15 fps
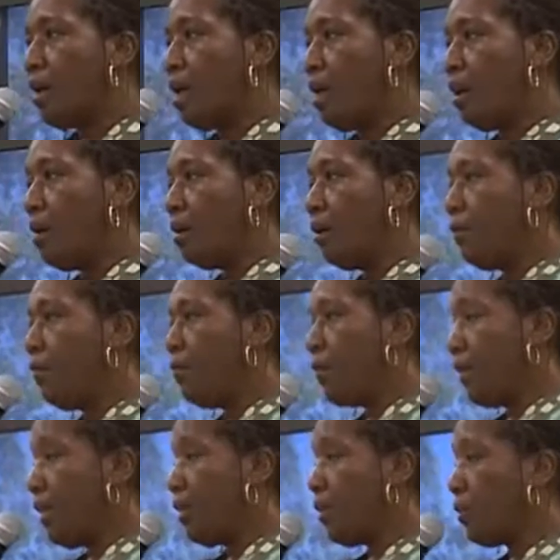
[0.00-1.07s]
uh,
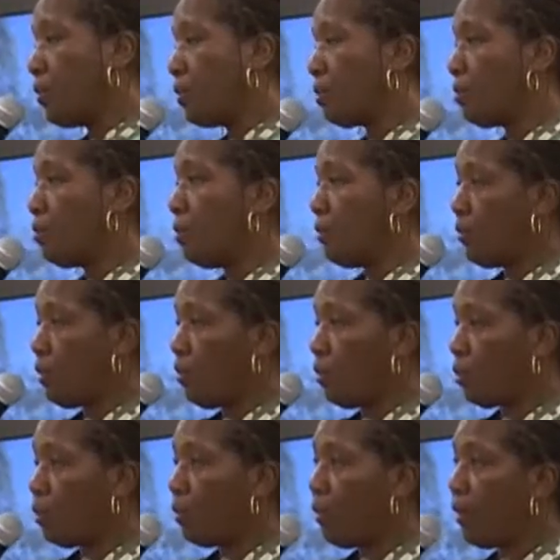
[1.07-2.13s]
within our School of
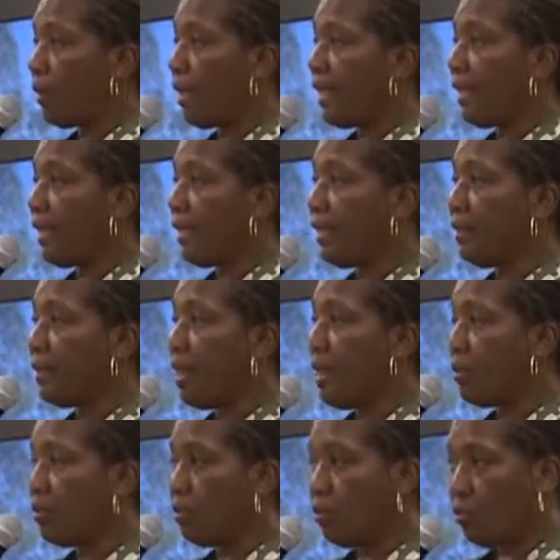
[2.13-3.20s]
Social Work a
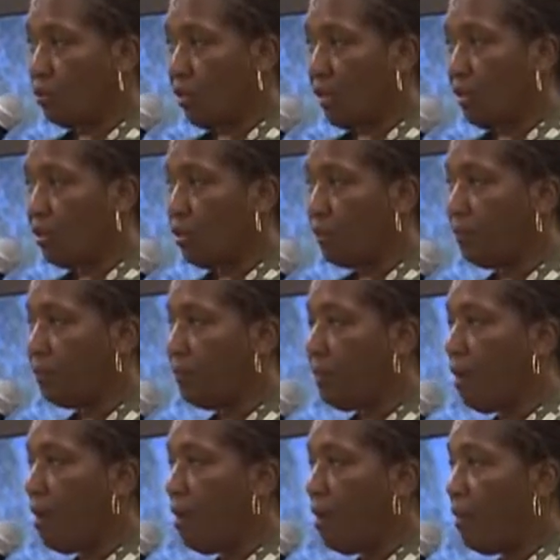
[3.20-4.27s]

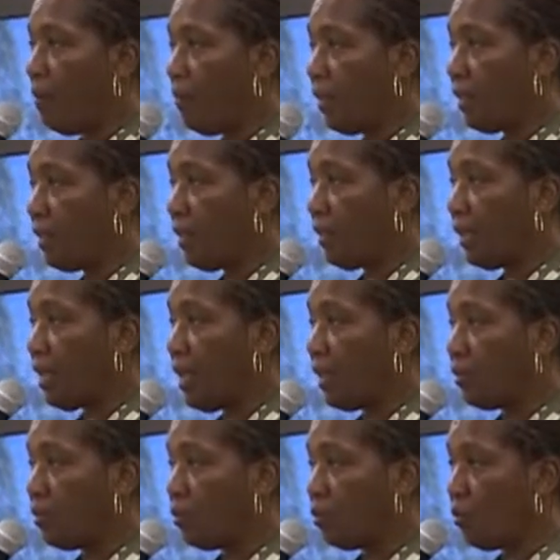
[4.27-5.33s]
concentration, uh, military
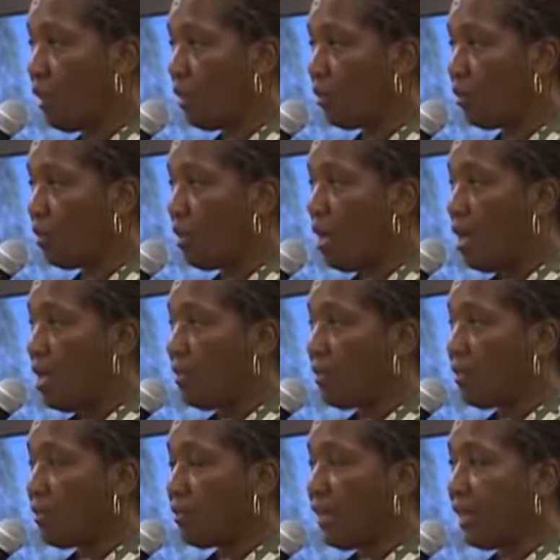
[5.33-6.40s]
concentration,
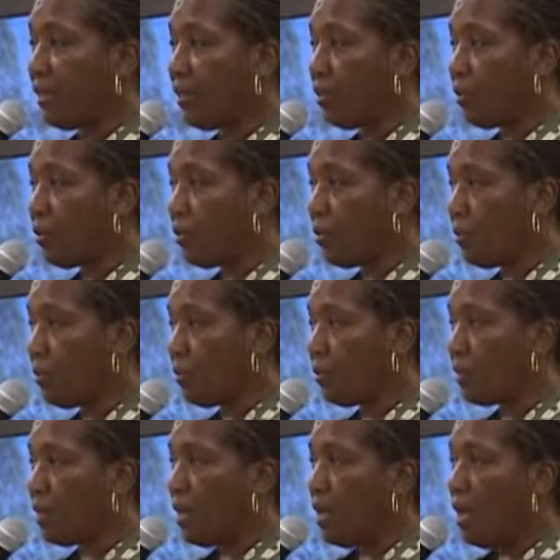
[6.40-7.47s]
that our second year
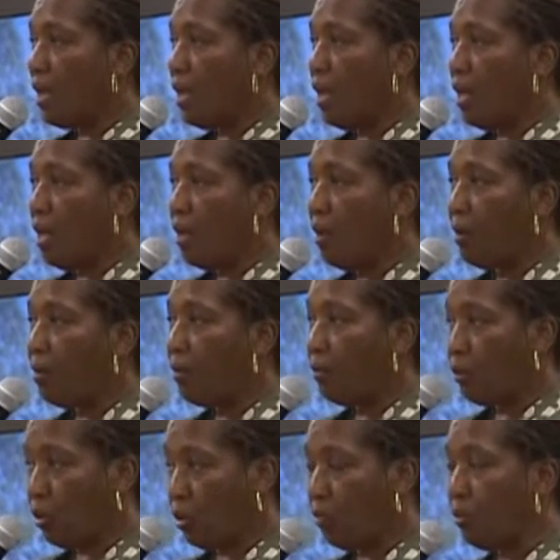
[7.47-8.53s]
students uh,
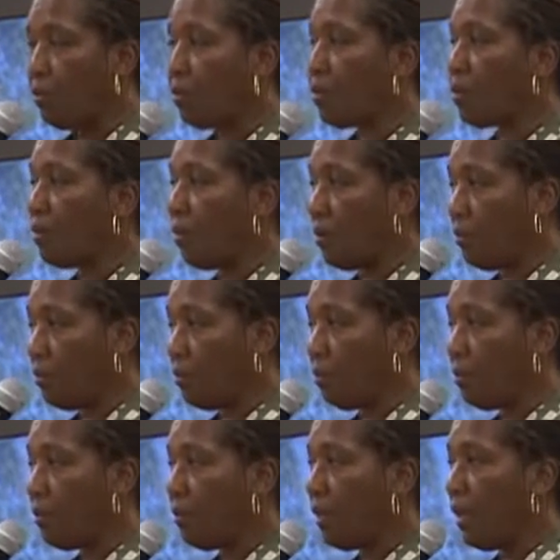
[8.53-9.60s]
who choose go
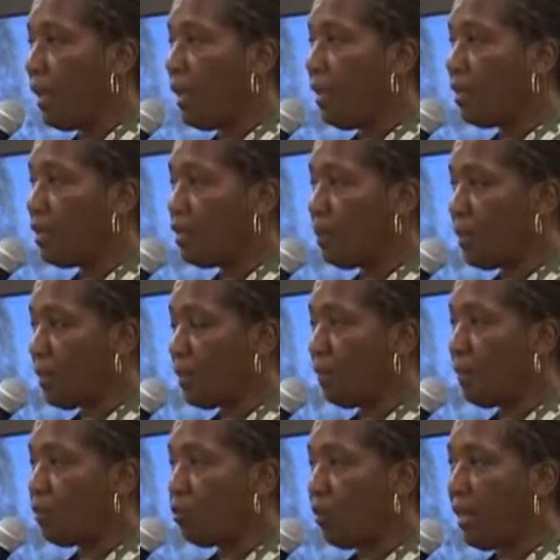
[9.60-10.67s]
through, and the
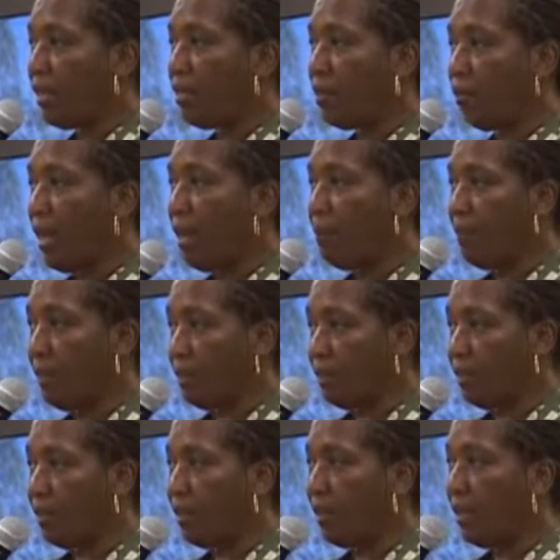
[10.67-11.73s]
specific training around
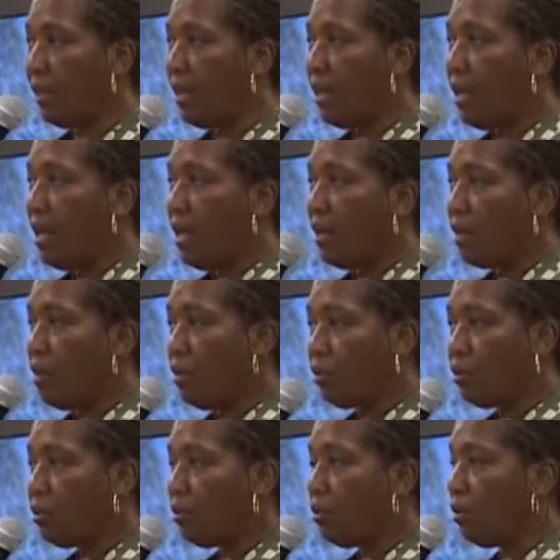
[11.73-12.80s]
military
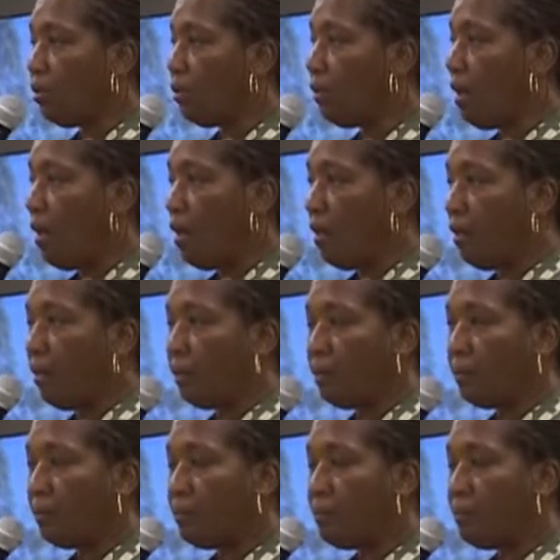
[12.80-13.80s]
culture, uh,